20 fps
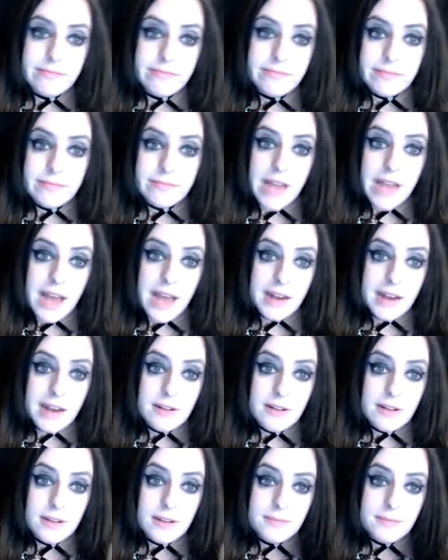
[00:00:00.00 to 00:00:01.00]
I don't
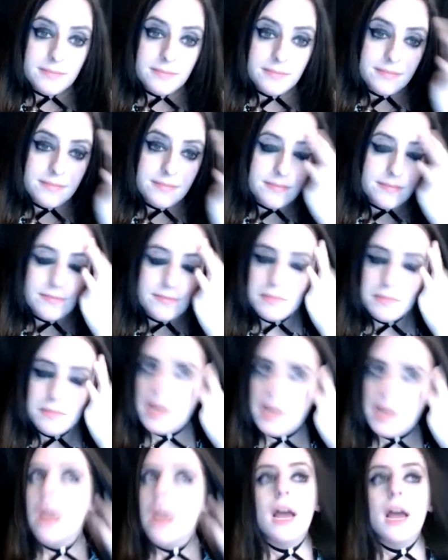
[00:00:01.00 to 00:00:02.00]
know. But
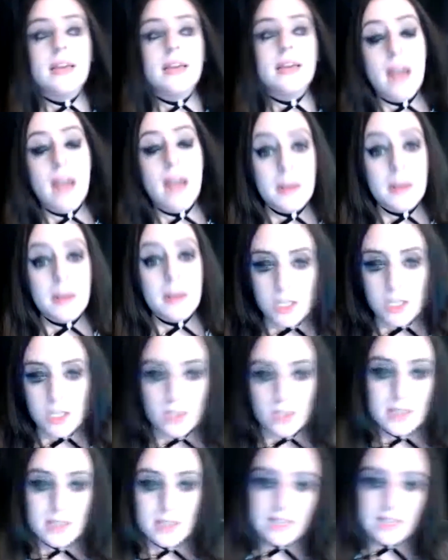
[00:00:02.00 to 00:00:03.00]
yeah, I made sure to
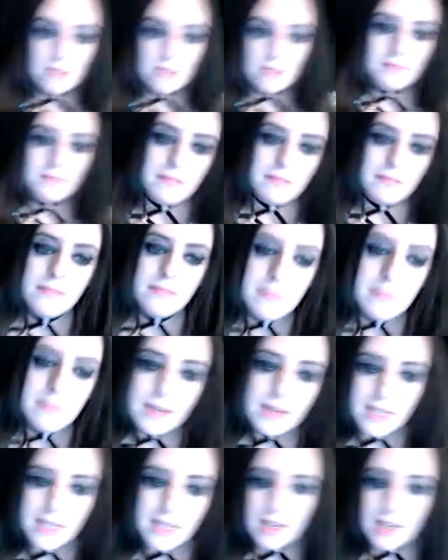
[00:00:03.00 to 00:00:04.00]
let
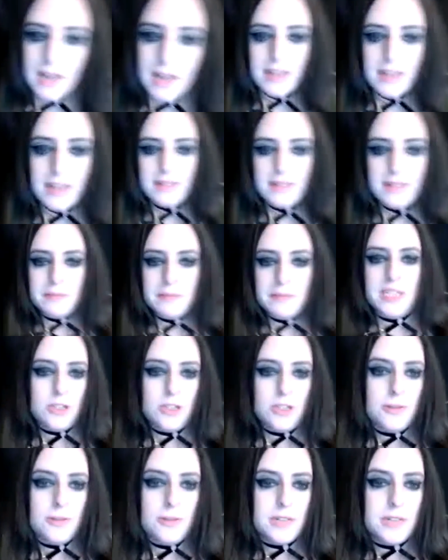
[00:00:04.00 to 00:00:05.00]
my
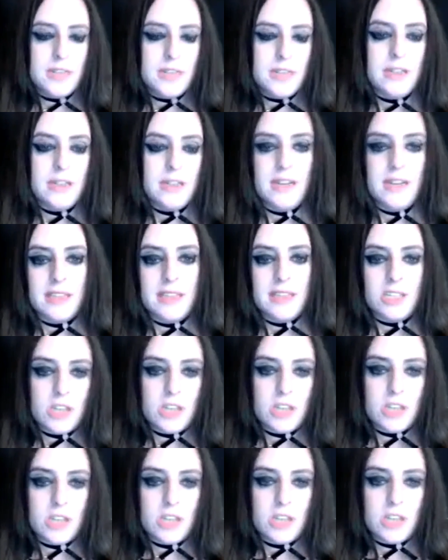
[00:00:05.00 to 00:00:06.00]
dude at the
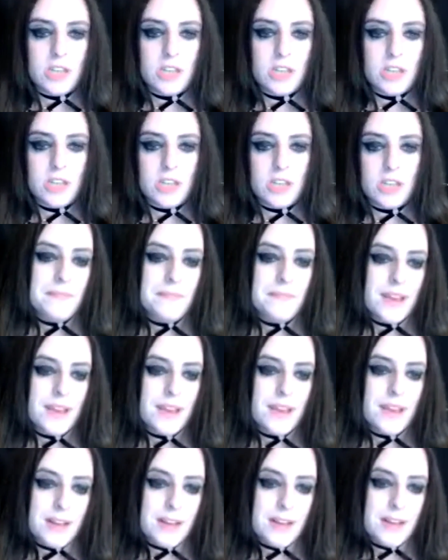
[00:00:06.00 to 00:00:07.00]
shop
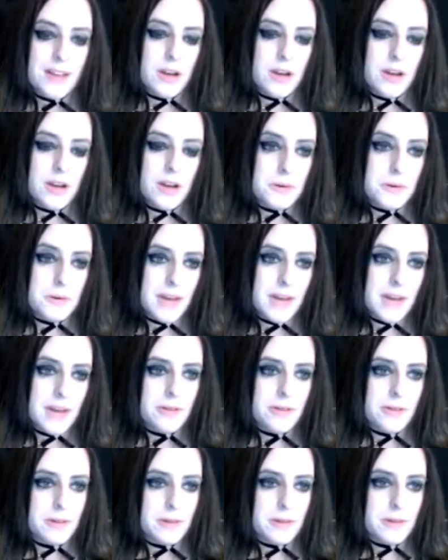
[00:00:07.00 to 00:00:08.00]
know
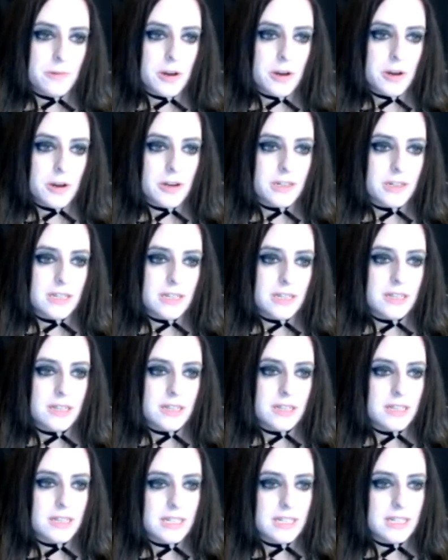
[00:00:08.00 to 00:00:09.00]
how it worked,
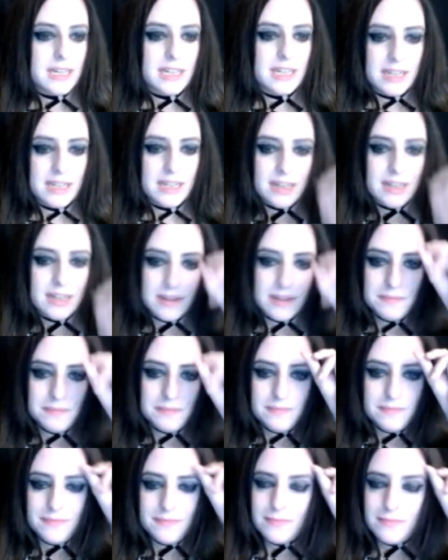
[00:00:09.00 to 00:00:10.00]

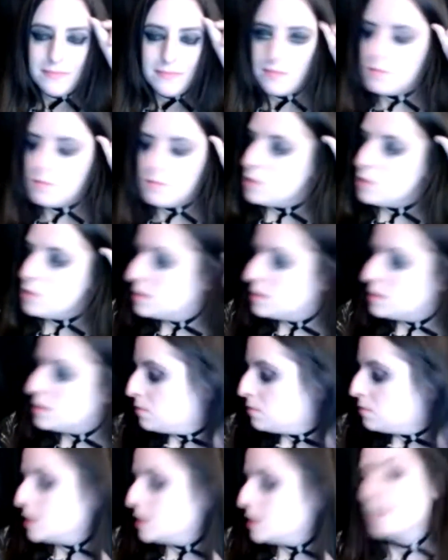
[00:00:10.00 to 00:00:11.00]
and
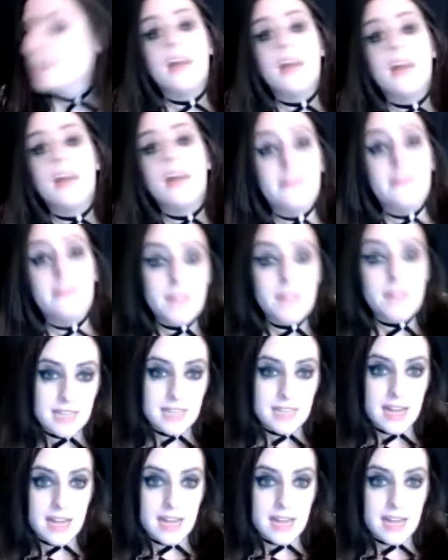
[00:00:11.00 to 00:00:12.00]
what side effects I
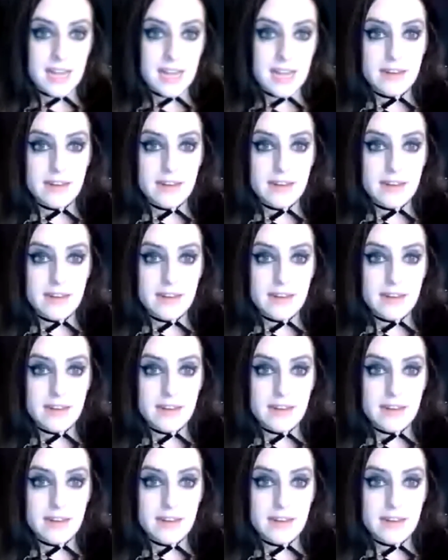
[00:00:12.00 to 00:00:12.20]
had,